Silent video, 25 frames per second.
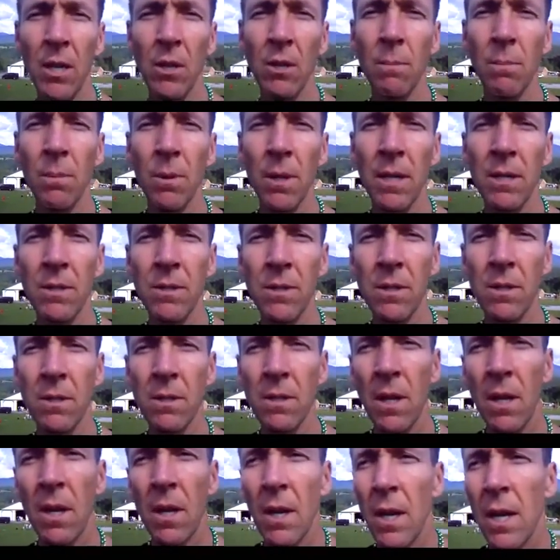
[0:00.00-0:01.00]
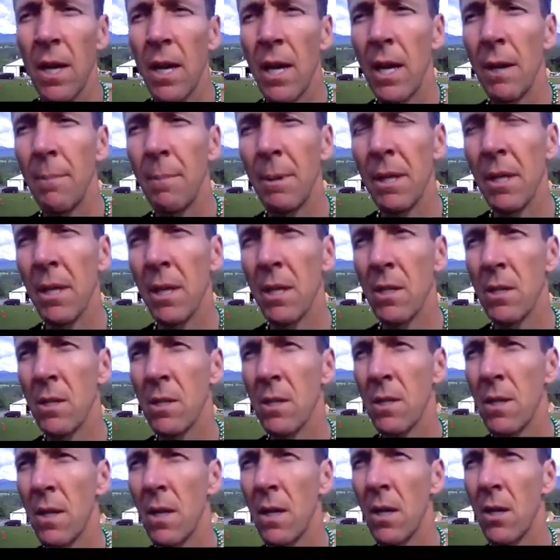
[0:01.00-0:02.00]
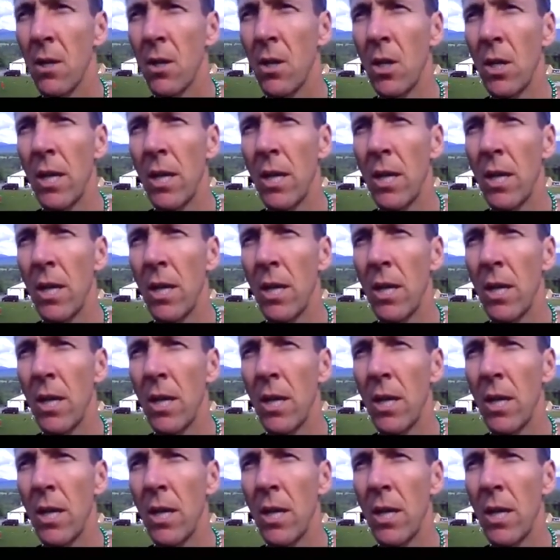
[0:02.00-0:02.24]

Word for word: like other places. And because uh,